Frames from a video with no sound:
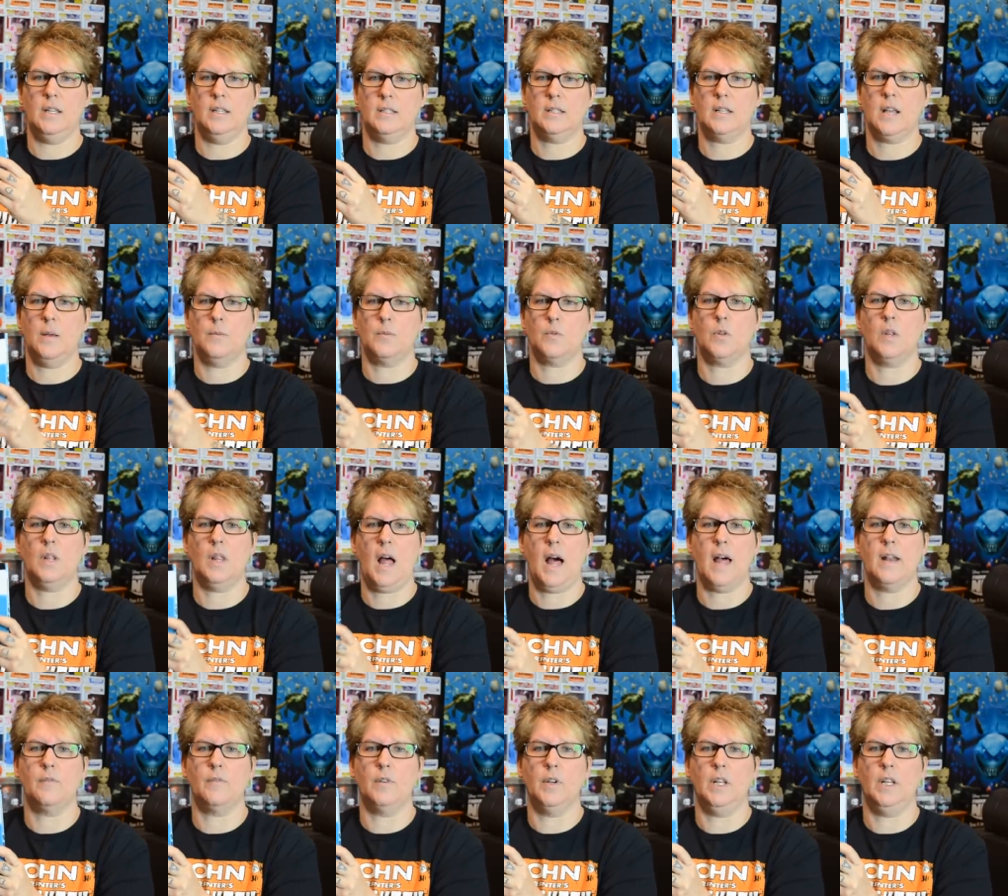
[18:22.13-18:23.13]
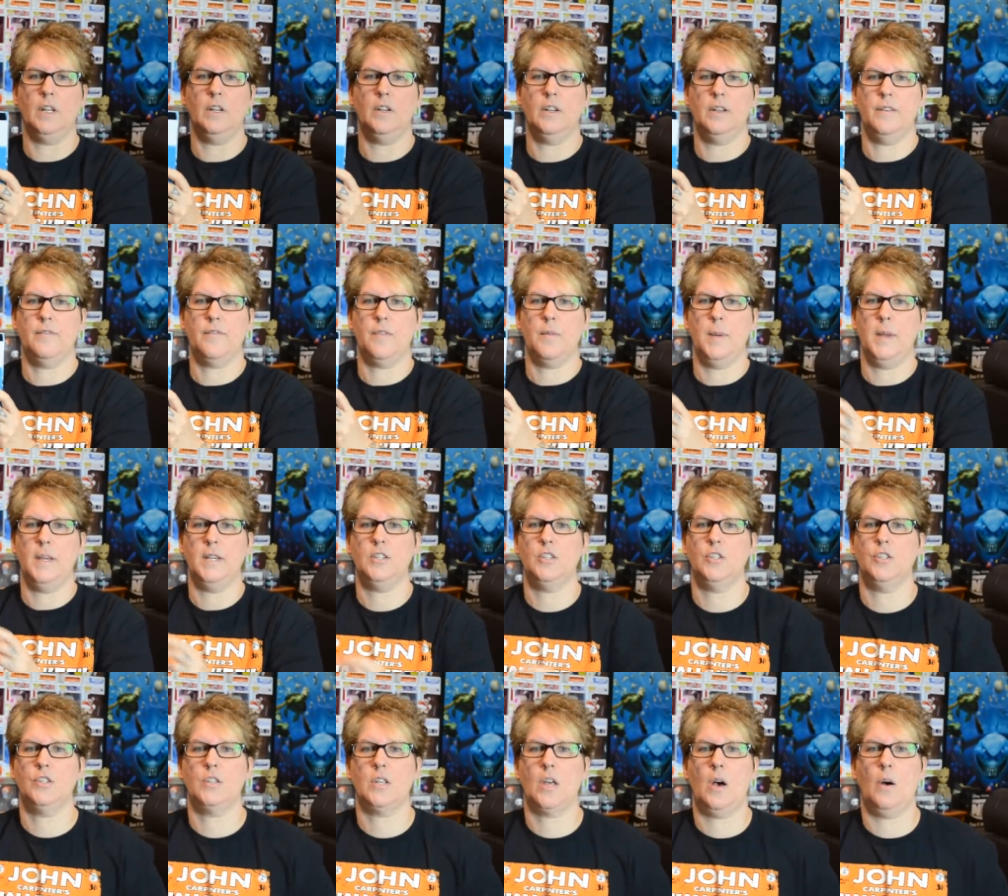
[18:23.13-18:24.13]
comes with a lot of really good
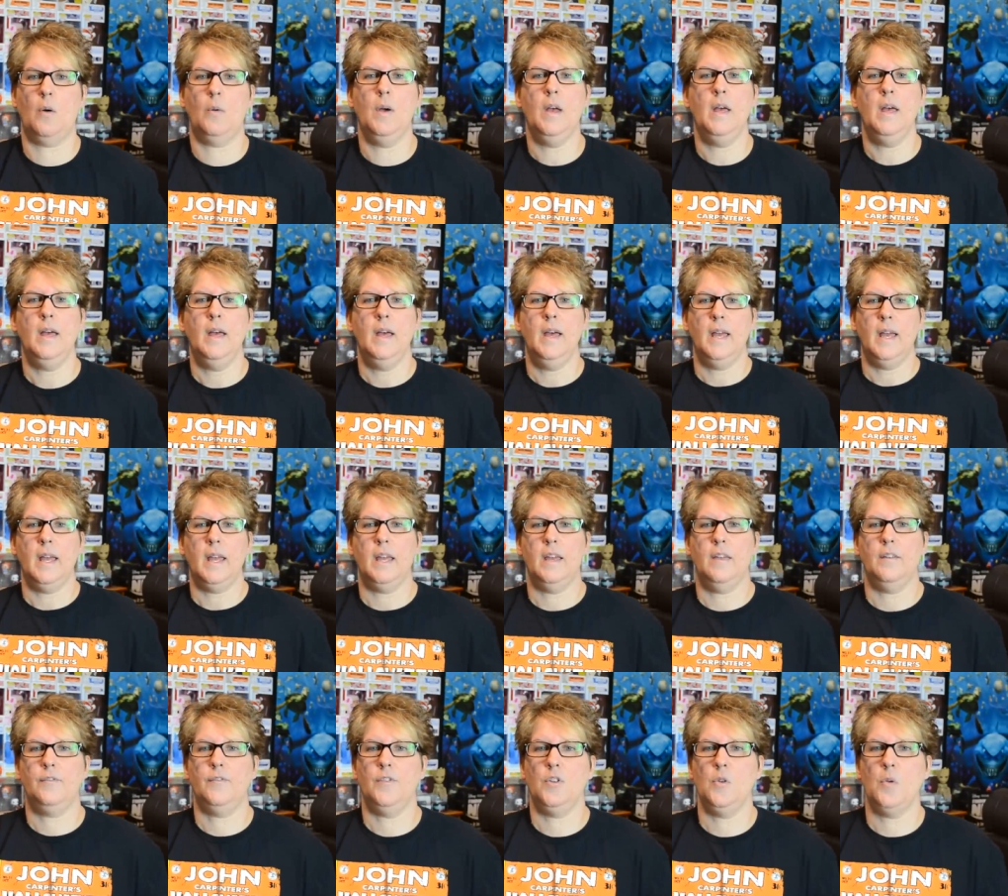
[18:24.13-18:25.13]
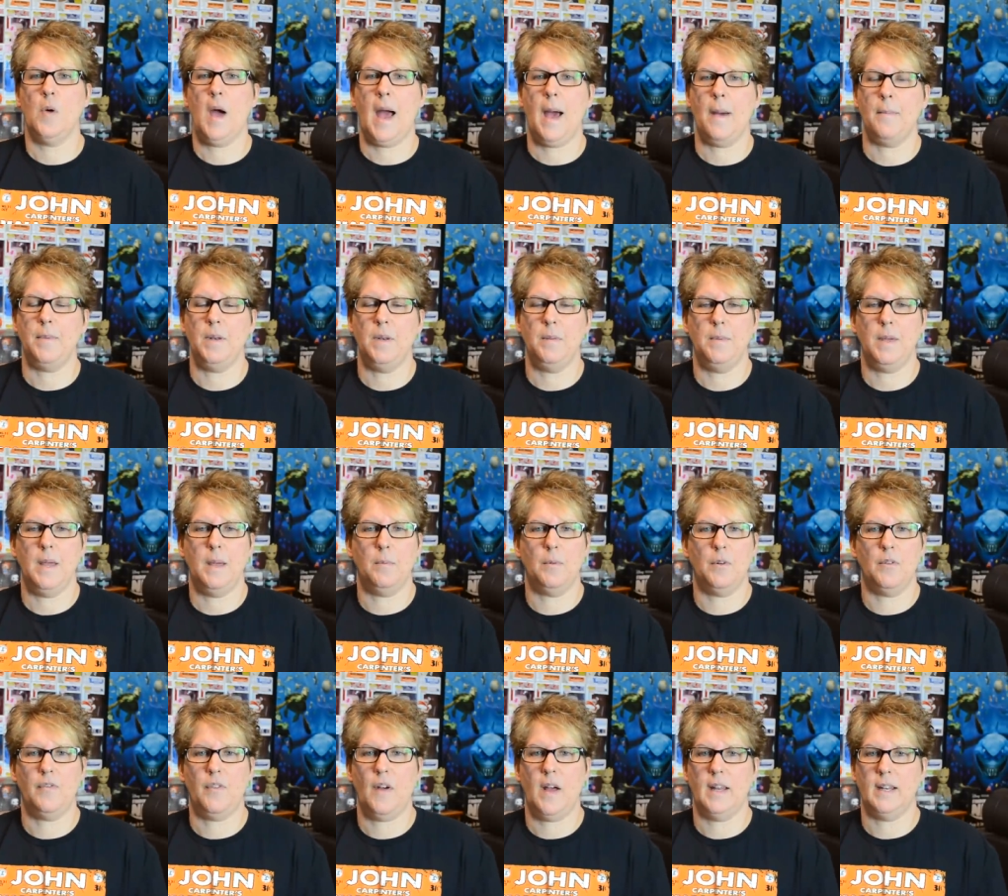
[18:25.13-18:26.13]
information, so if you happen to be able
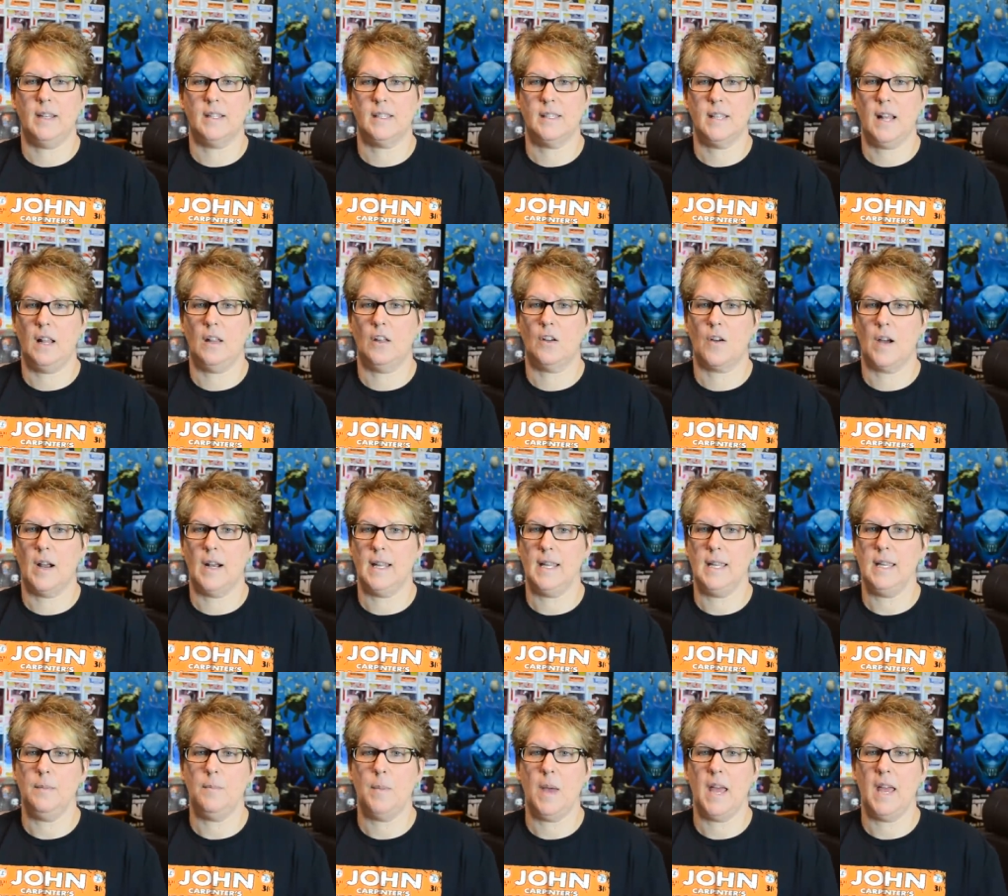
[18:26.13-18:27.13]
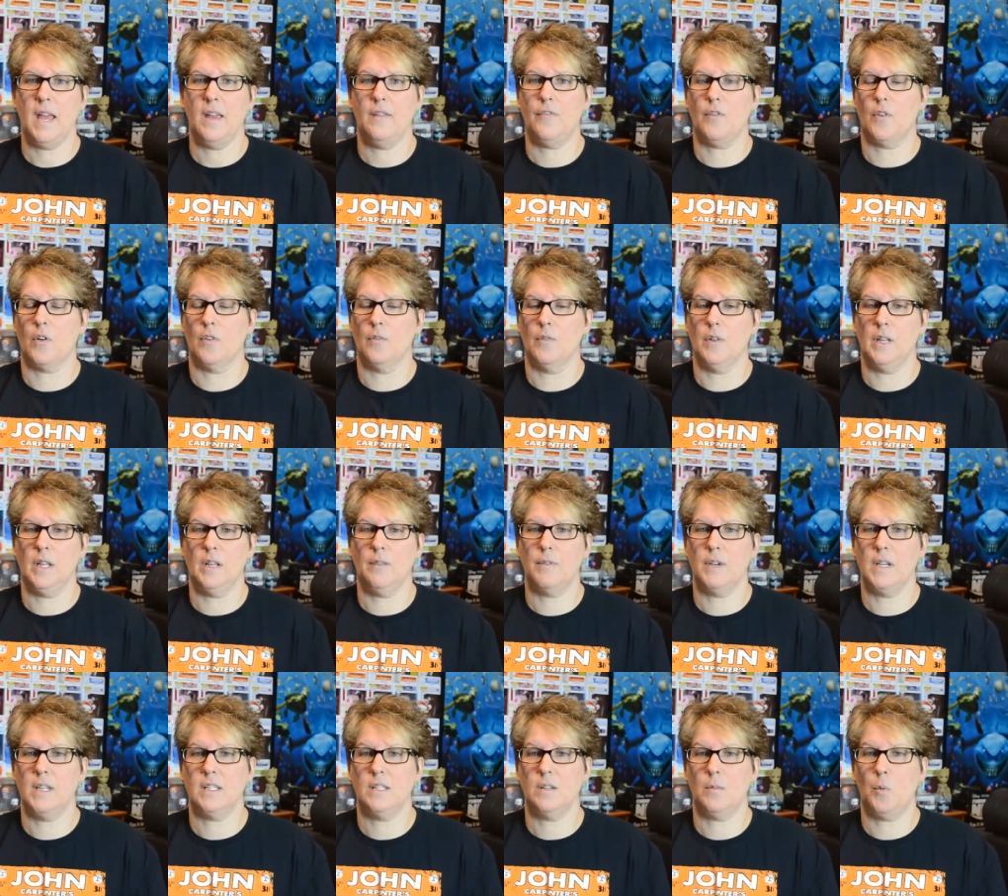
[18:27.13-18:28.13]
to find a seller on eBay for a really
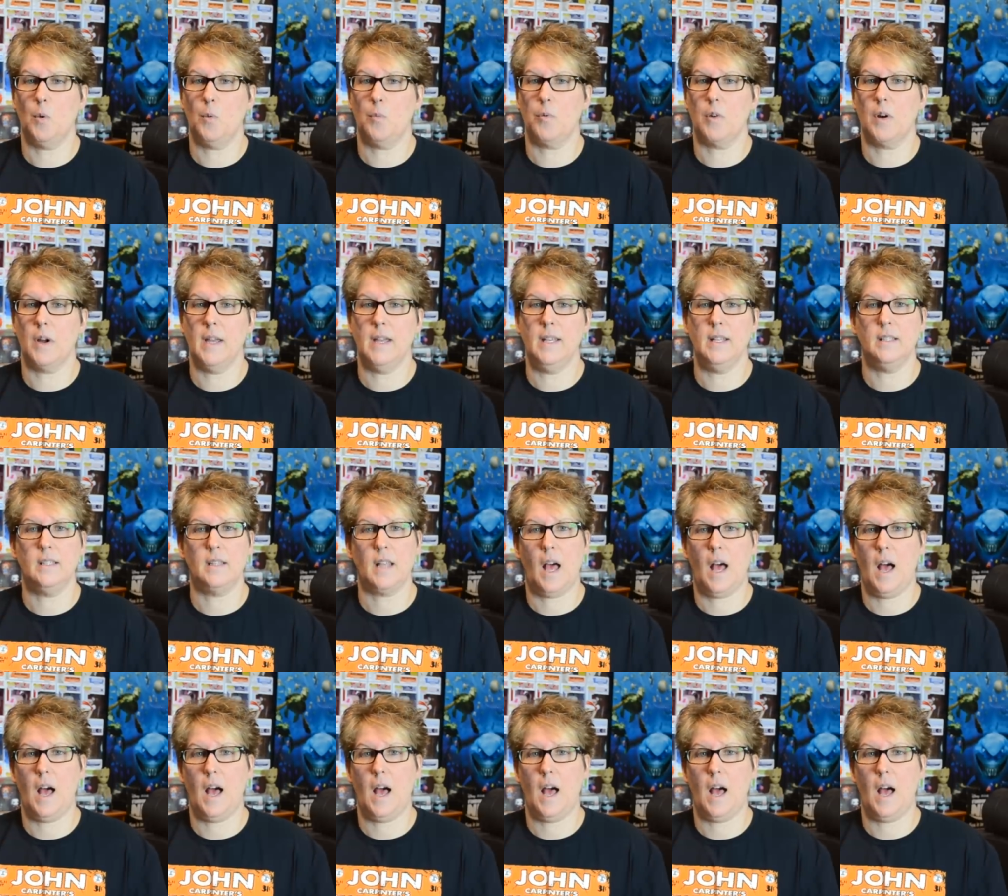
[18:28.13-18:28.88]
reasonable price,